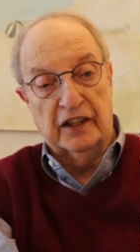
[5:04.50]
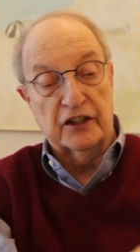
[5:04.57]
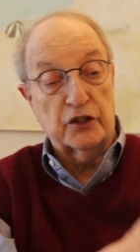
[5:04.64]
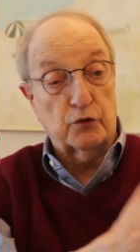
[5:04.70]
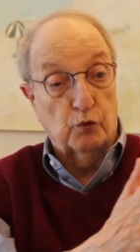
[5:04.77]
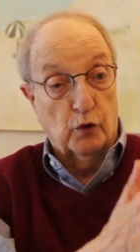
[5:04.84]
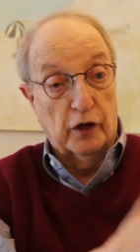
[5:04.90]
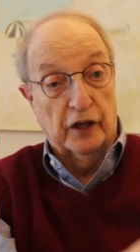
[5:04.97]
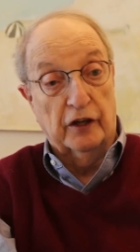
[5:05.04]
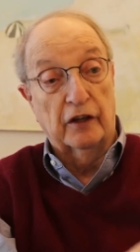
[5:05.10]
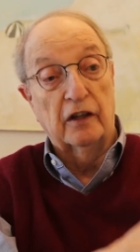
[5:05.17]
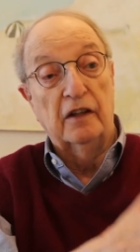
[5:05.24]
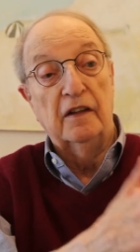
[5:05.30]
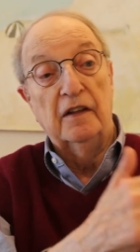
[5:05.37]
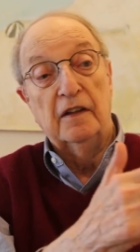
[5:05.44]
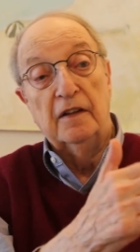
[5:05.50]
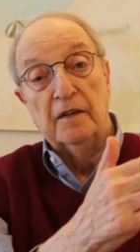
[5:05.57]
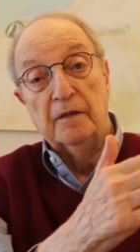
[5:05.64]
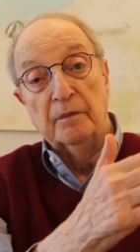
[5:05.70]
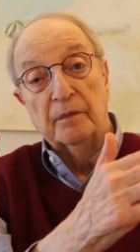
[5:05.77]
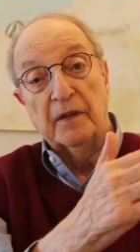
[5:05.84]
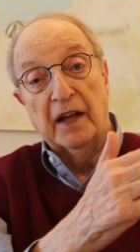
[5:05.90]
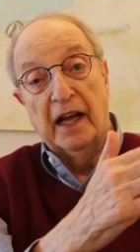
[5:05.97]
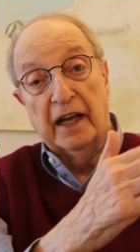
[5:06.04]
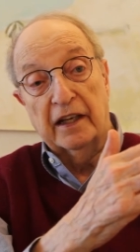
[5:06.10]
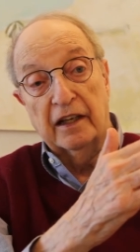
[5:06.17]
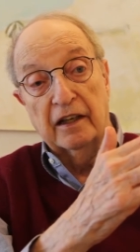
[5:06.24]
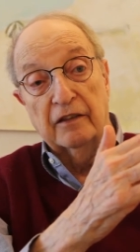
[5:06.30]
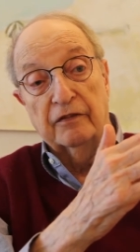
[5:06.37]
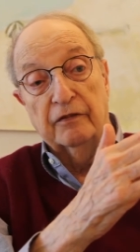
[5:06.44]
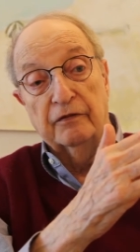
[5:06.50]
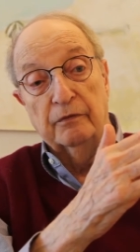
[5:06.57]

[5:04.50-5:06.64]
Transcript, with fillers: And it's where, at a